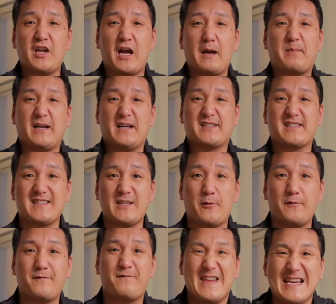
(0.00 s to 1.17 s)
up, a
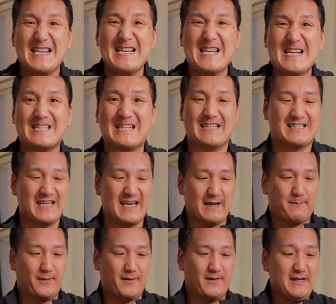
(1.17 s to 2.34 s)
Slovenian
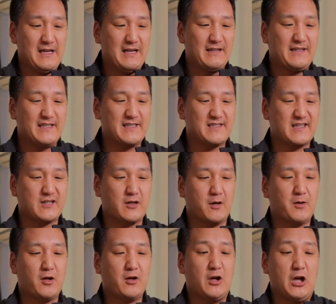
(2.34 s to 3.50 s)
example. This is the Kobal